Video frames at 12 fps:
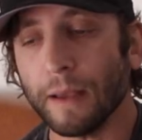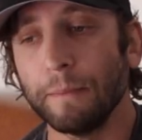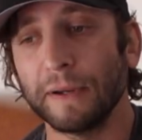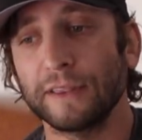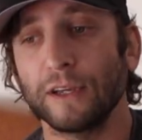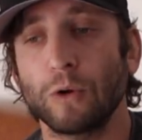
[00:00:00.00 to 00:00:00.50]

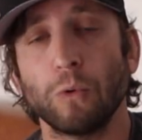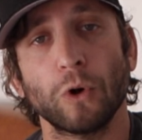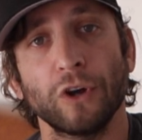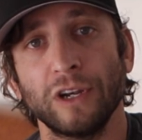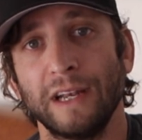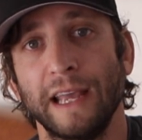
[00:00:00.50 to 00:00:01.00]
But the
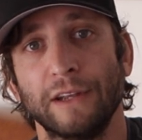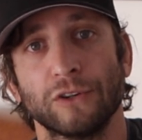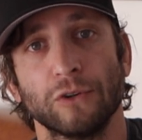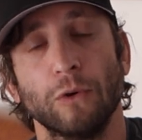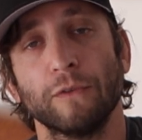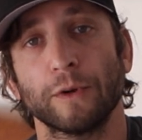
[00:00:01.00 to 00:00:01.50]

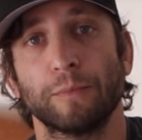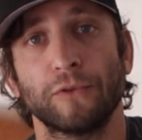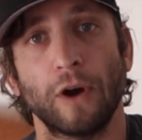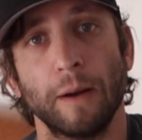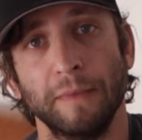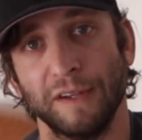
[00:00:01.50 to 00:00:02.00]
coordinator
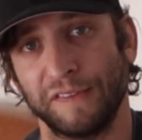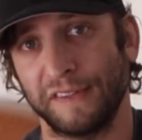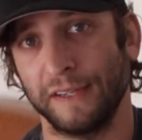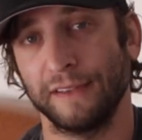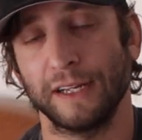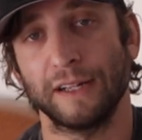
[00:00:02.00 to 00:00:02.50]

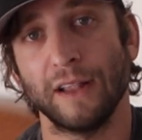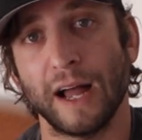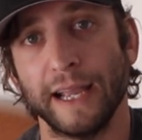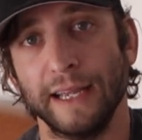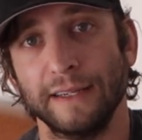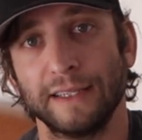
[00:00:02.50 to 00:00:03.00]
overpromised the
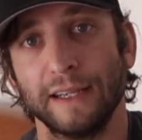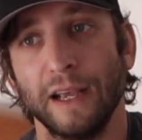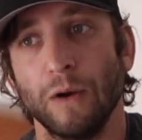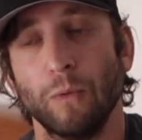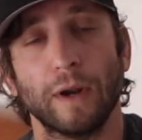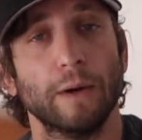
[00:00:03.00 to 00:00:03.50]
client
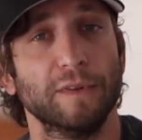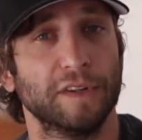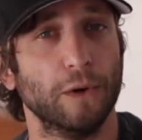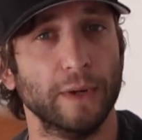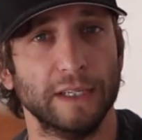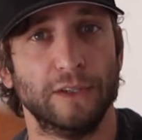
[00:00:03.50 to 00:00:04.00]
what I was
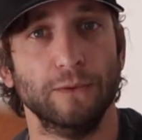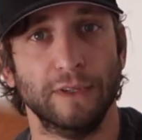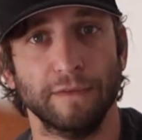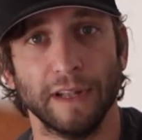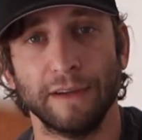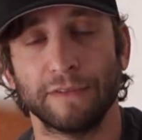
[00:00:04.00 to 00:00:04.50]
going to
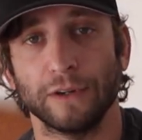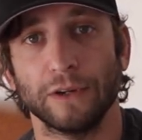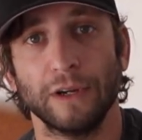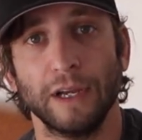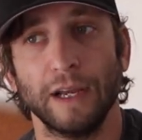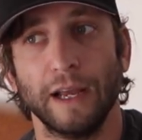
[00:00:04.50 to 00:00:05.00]

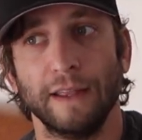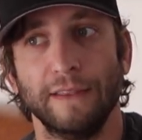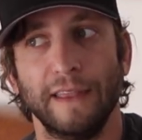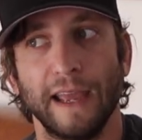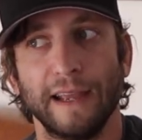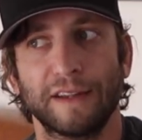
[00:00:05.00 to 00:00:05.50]
deliver.
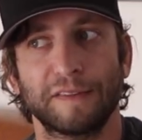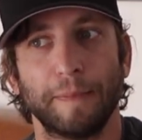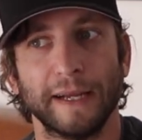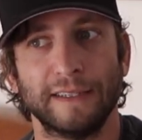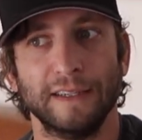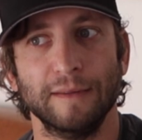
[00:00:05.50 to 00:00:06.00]
They
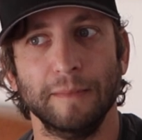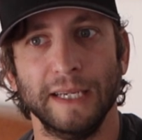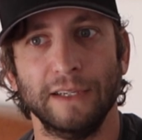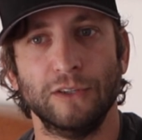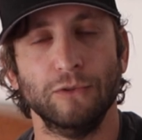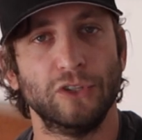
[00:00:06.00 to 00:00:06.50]
expected
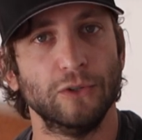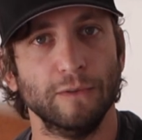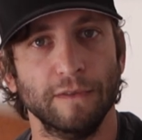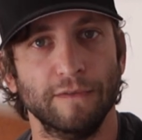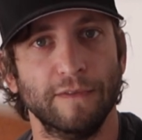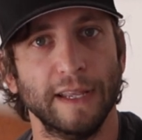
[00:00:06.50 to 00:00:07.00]
me to
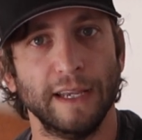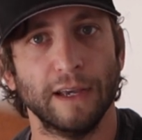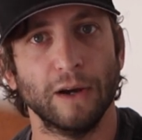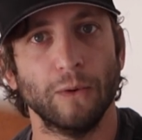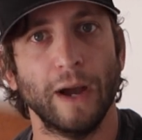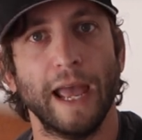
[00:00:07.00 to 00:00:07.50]
shoot
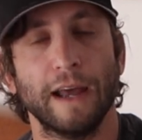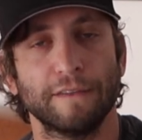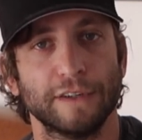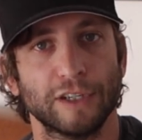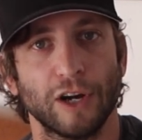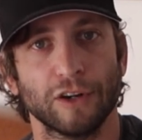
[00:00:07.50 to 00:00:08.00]
video and
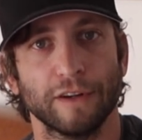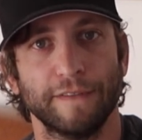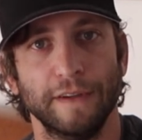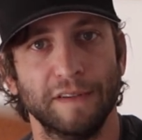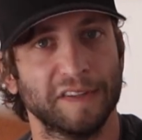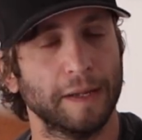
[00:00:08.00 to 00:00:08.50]

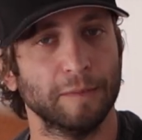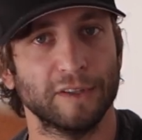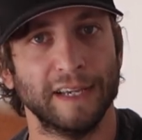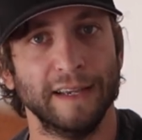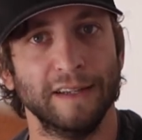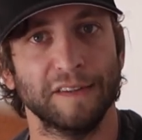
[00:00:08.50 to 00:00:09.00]
photography
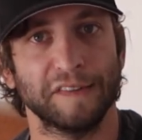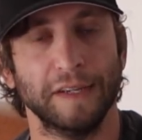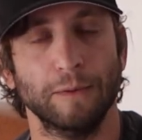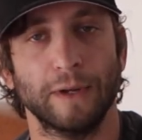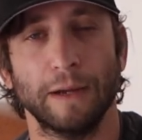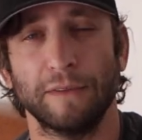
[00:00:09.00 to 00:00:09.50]

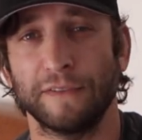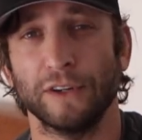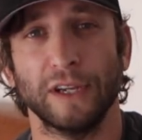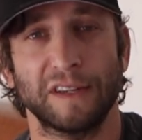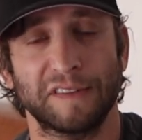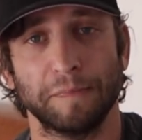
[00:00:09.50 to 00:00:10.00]
simultaneously when I was
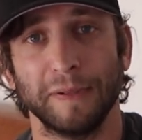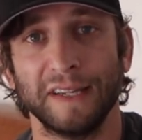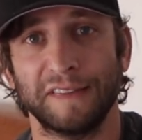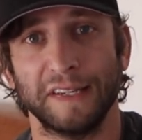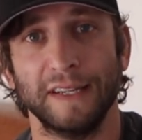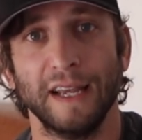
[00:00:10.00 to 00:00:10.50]
very
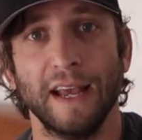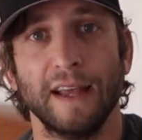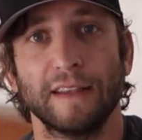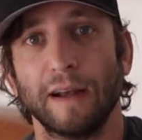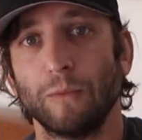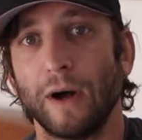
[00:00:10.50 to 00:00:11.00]
explicit
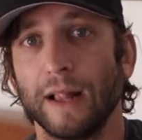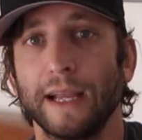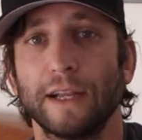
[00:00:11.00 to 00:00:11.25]
that while